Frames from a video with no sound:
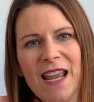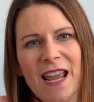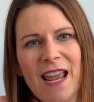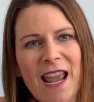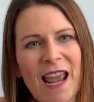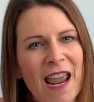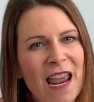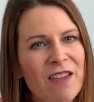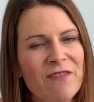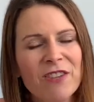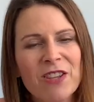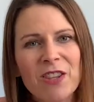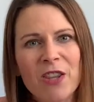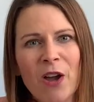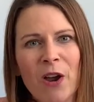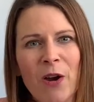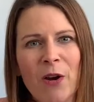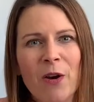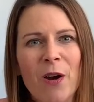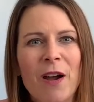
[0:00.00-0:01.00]
Even
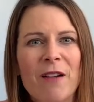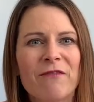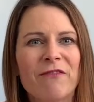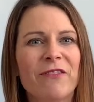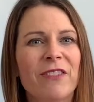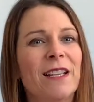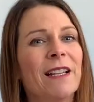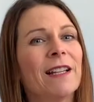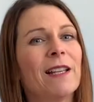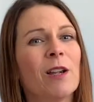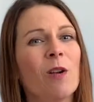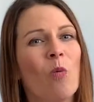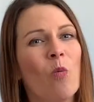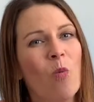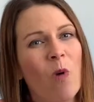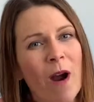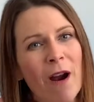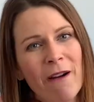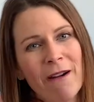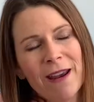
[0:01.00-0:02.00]
though I'm feeling
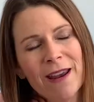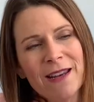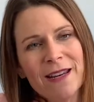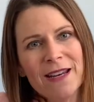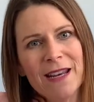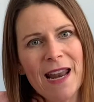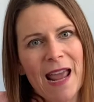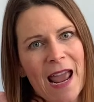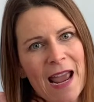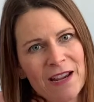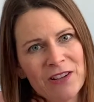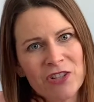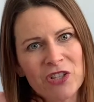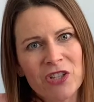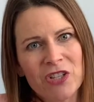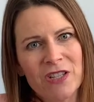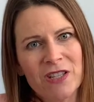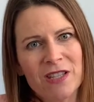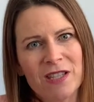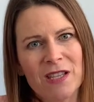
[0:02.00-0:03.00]
worried and
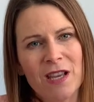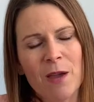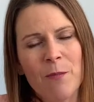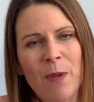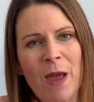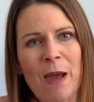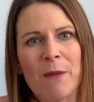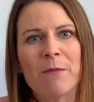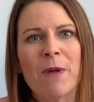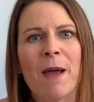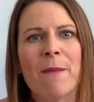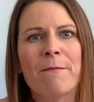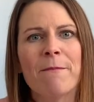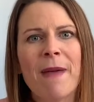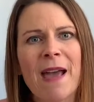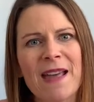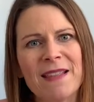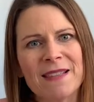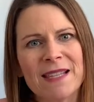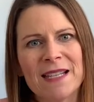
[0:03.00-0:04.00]
anxious about my
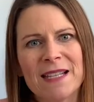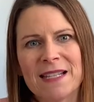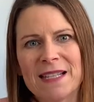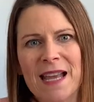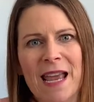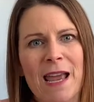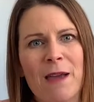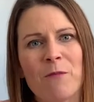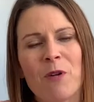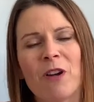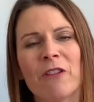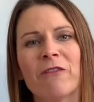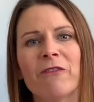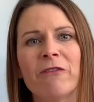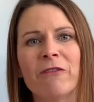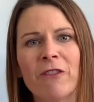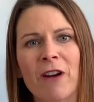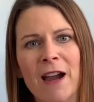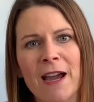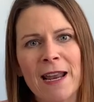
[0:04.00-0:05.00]
maths exam on
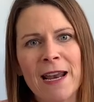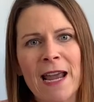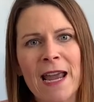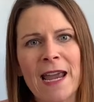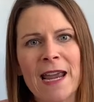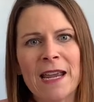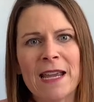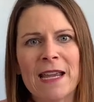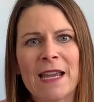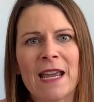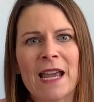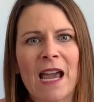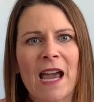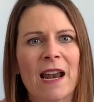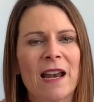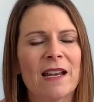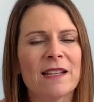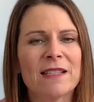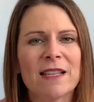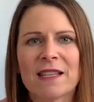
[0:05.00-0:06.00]
Friday
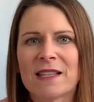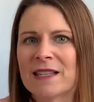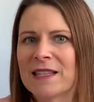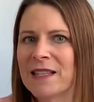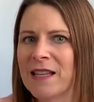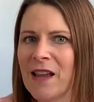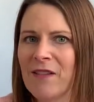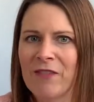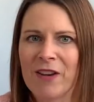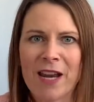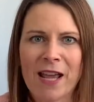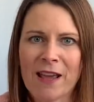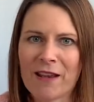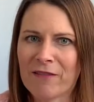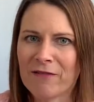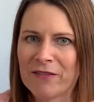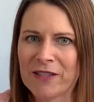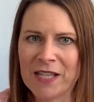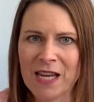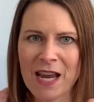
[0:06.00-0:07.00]
and it's a 7 out
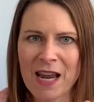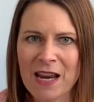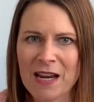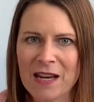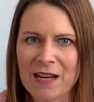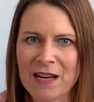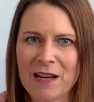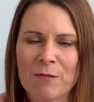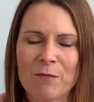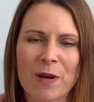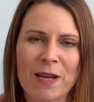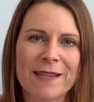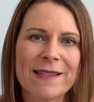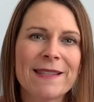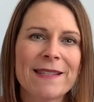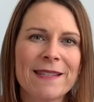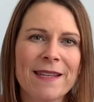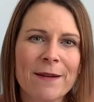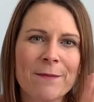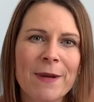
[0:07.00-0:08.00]
of 10 in my
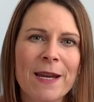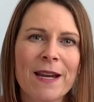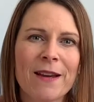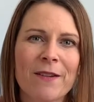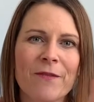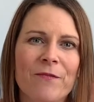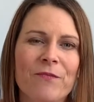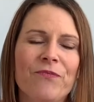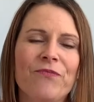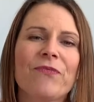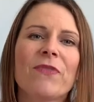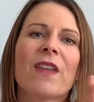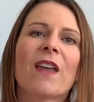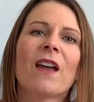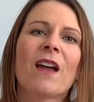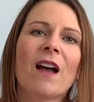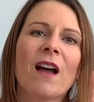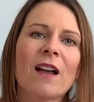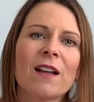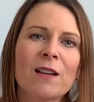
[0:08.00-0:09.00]
stomach,
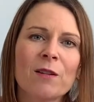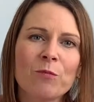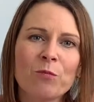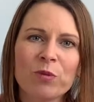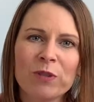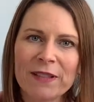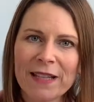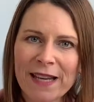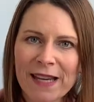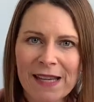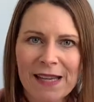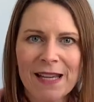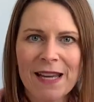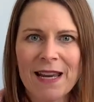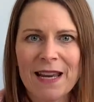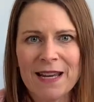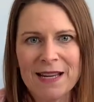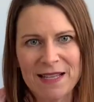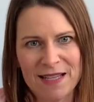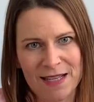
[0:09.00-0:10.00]
I
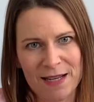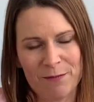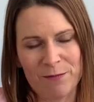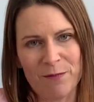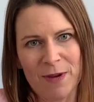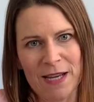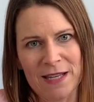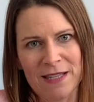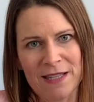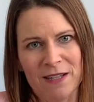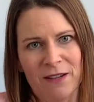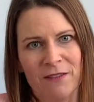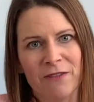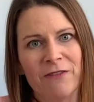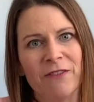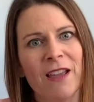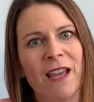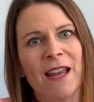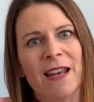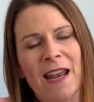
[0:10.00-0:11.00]
completely accept
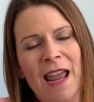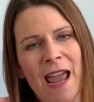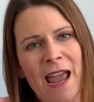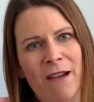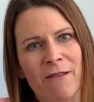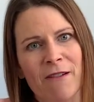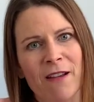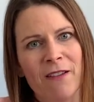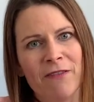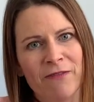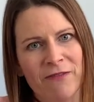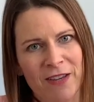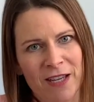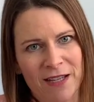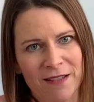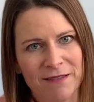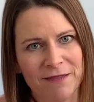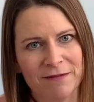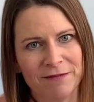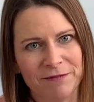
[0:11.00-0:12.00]
myself and how I feel.